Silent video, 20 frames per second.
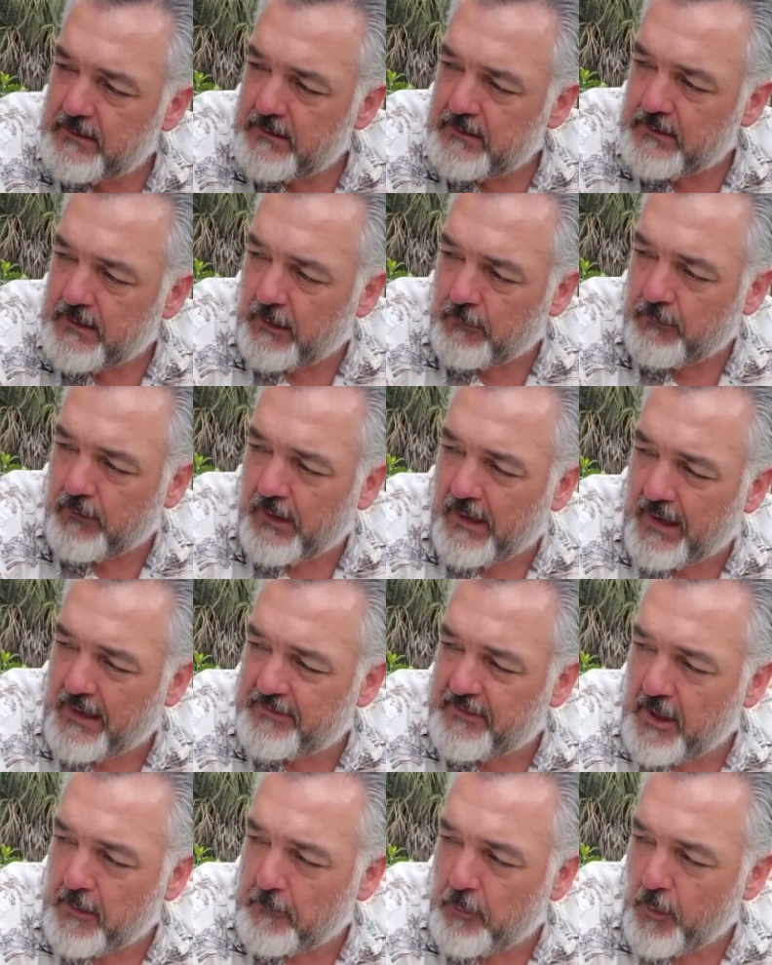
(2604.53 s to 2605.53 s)

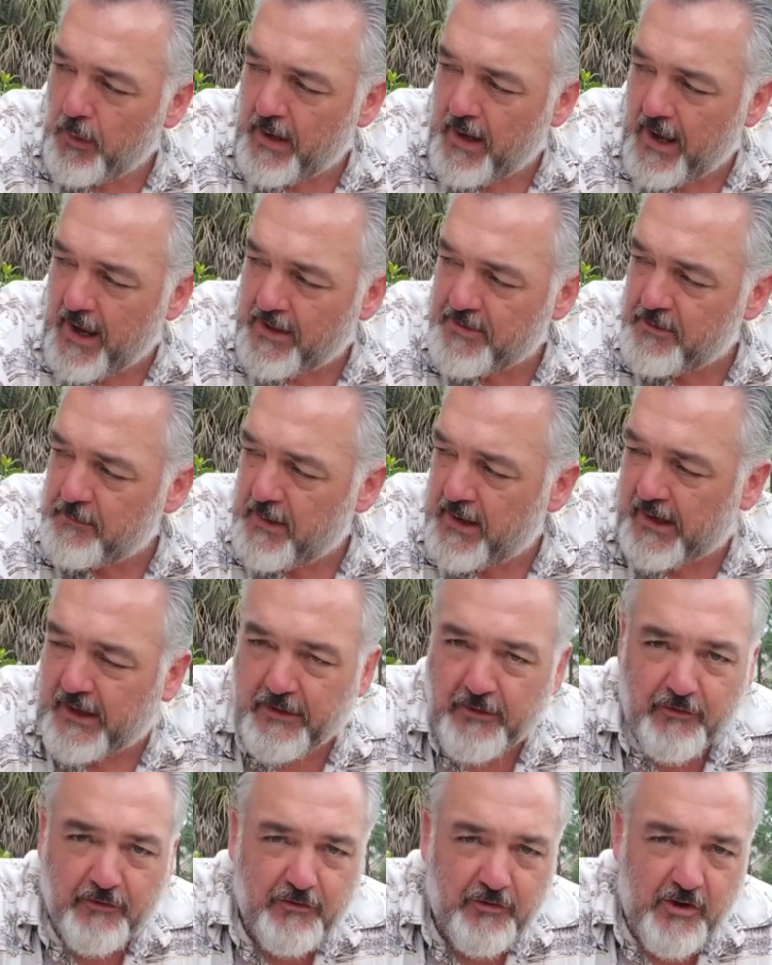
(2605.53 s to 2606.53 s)
I had to make a
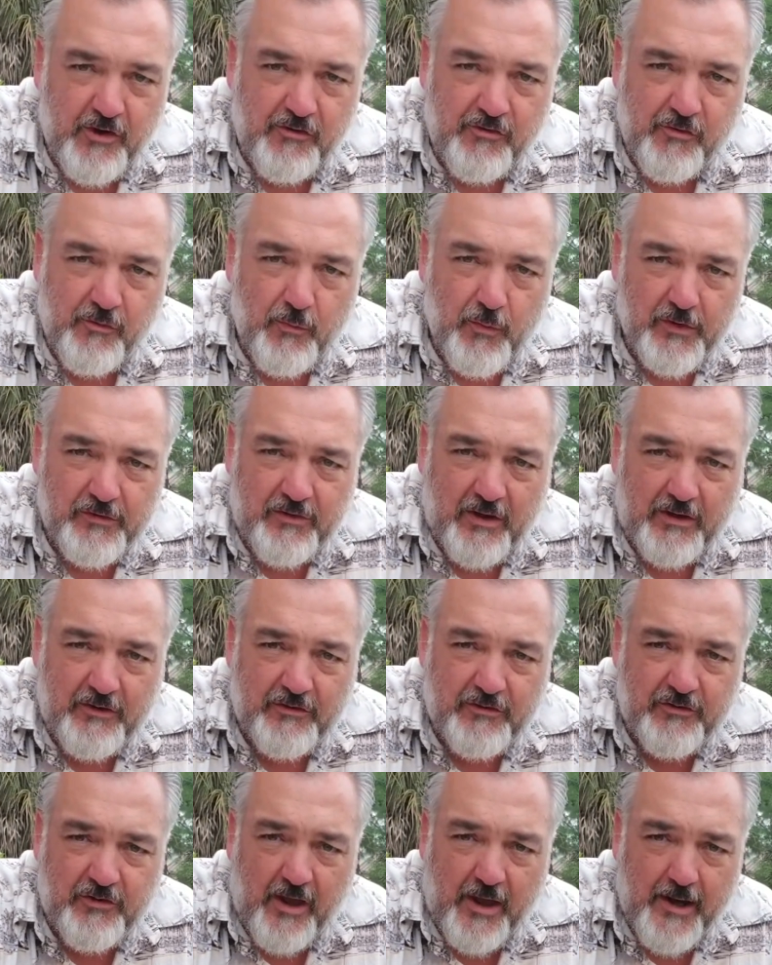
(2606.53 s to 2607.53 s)
decision. Was I
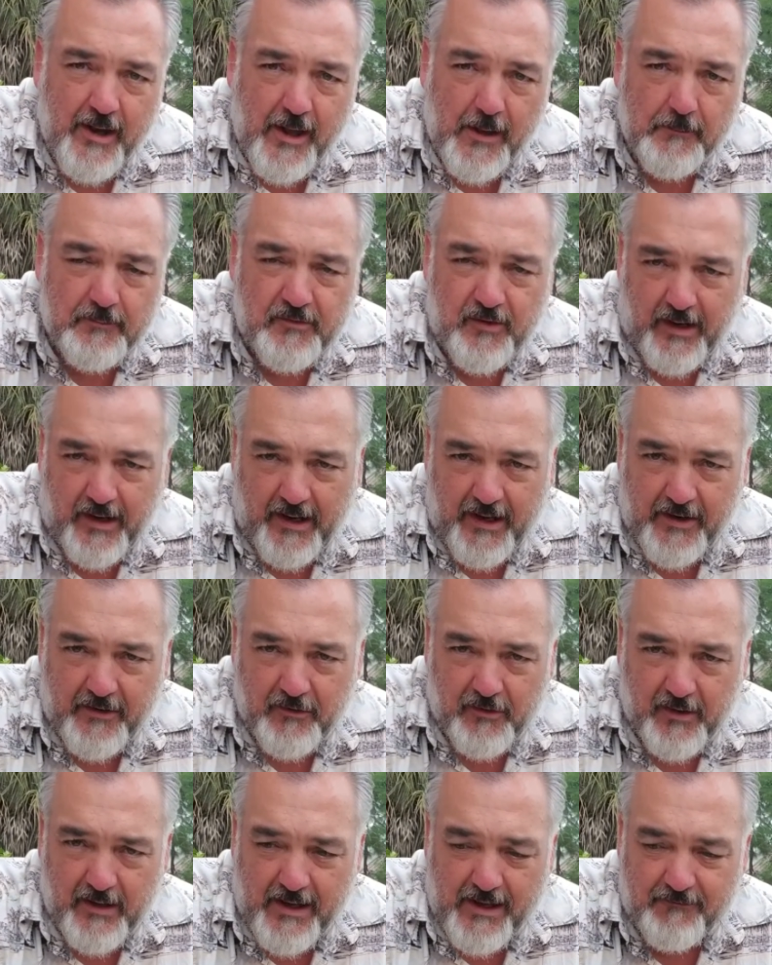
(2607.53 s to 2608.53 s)
set up to
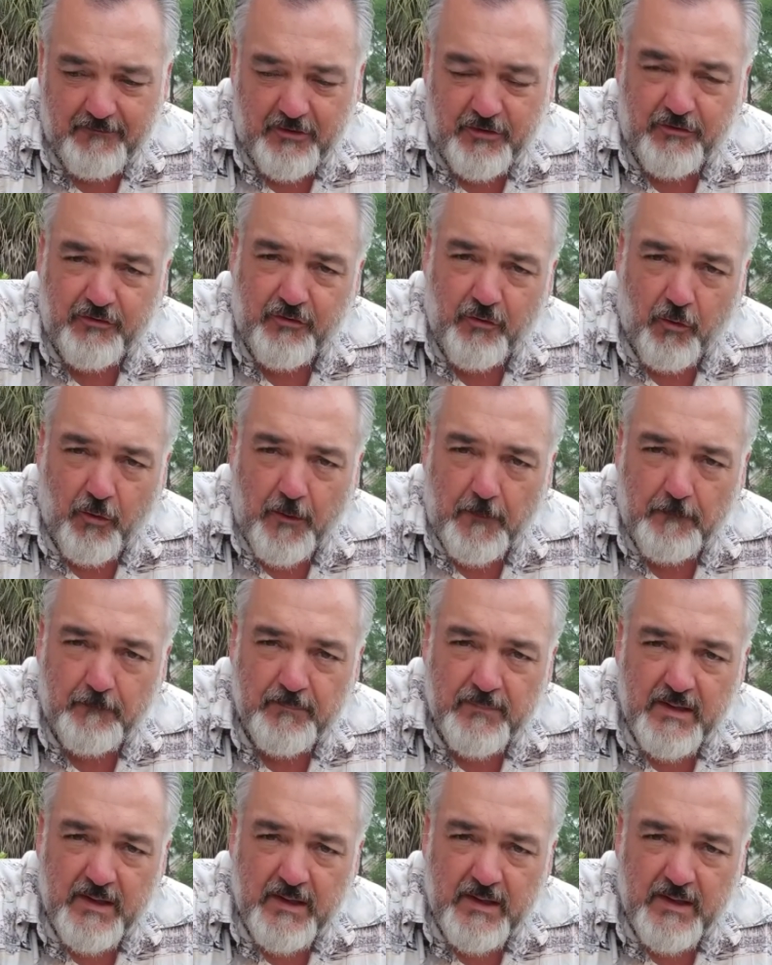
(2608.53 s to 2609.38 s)
handle a heavy storm?